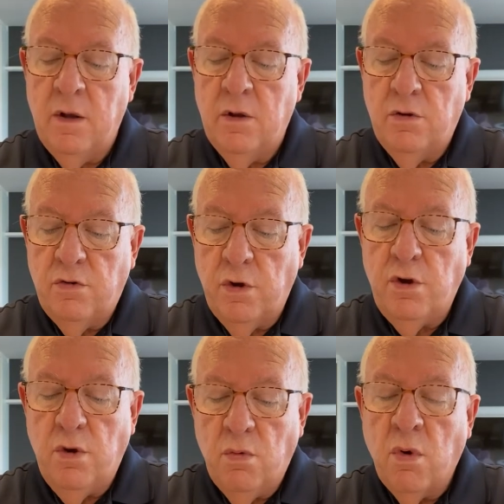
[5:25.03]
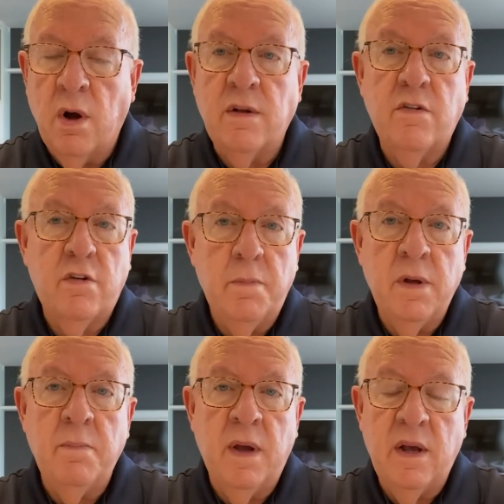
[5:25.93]
"Do you want to
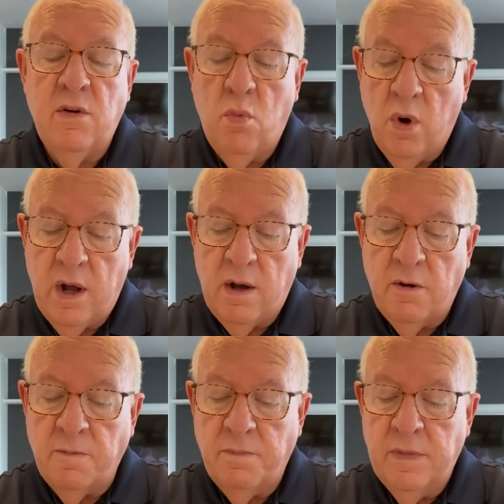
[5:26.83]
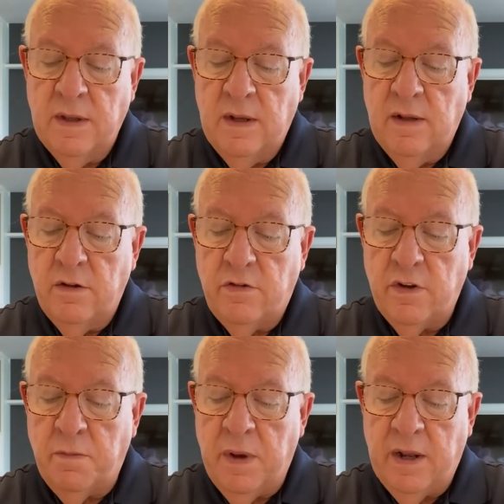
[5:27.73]
be made well?" The
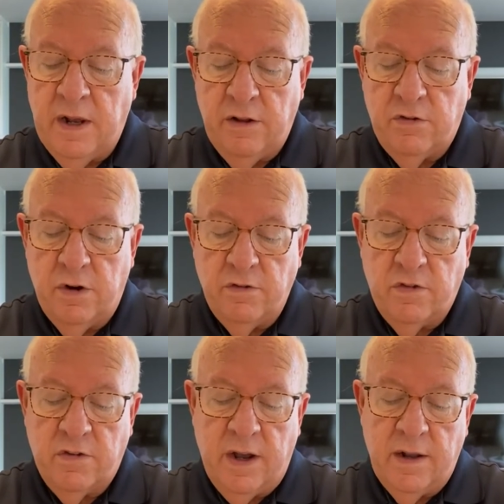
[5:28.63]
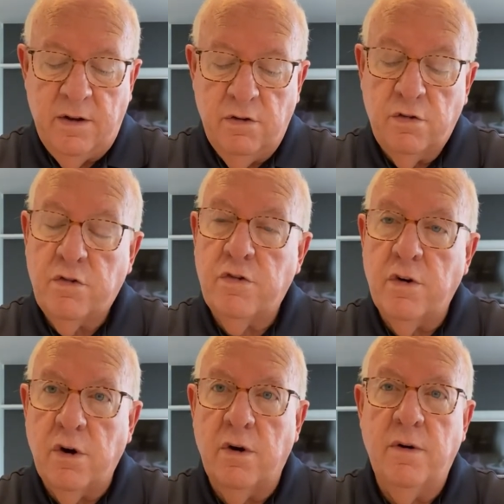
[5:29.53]
sick man answered and said,
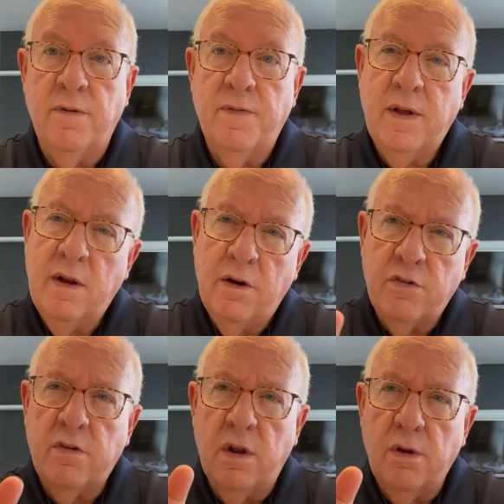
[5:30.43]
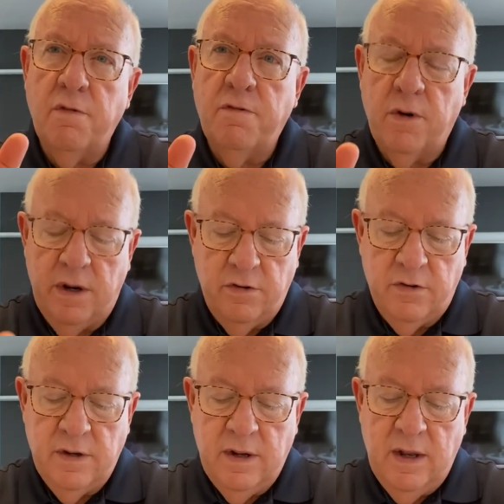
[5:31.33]
"Sir," and here's the little phrase,
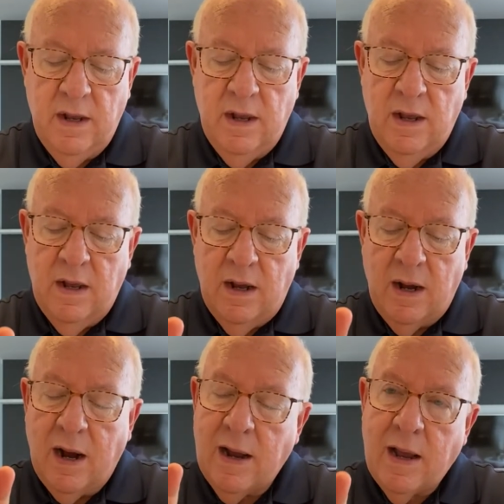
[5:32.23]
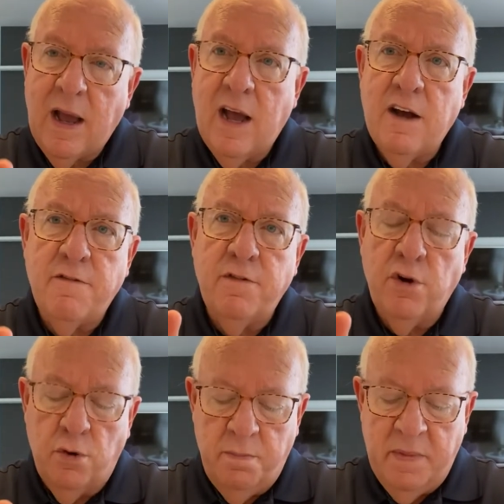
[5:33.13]
"I have
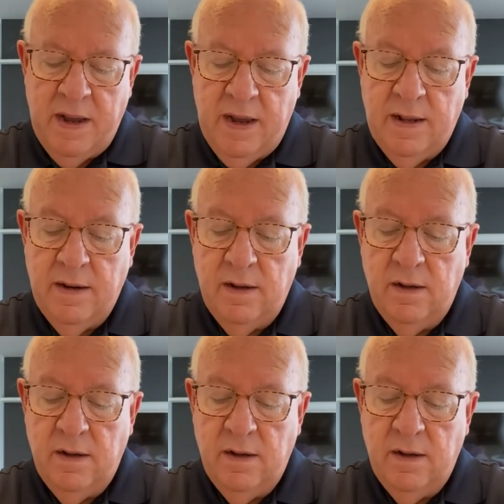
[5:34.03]
no man